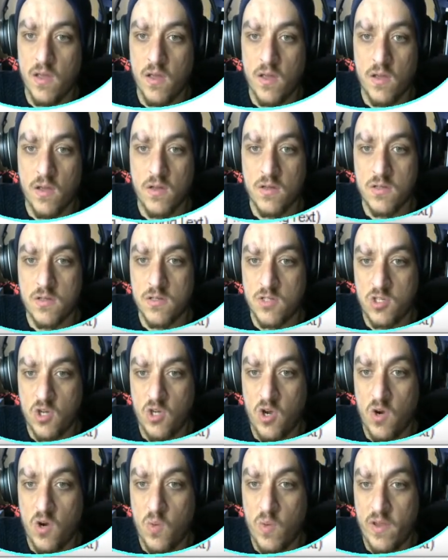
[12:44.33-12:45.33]
So
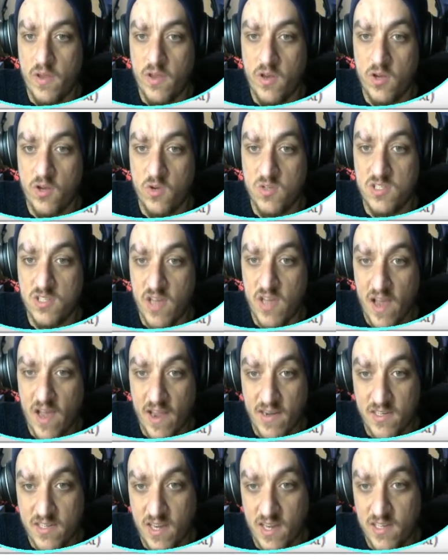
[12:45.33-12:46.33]
when you do starting
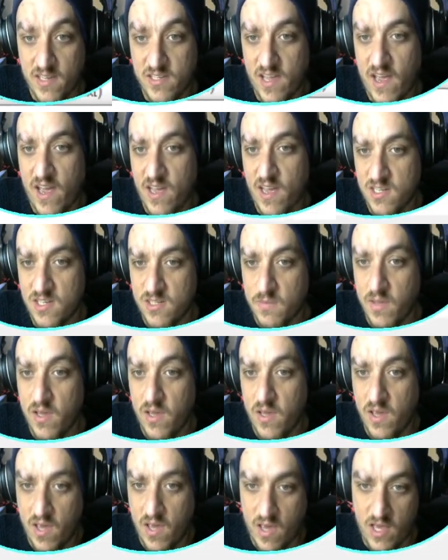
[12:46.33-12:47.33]
text, it has to be
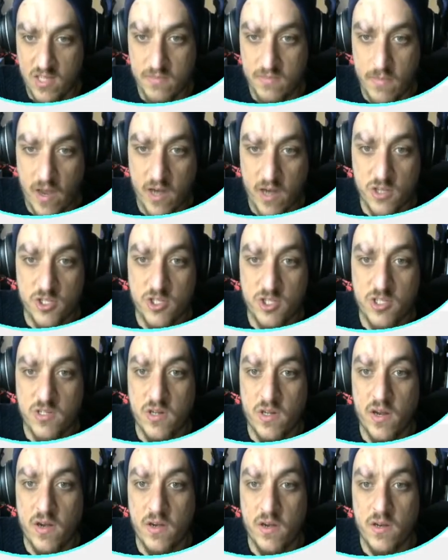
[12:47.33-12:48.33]
case matched,
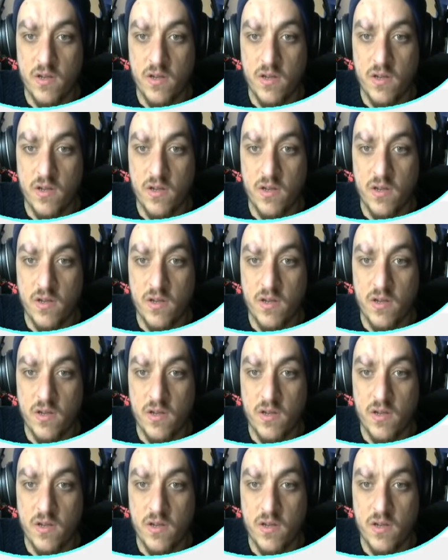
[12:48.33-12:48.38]
and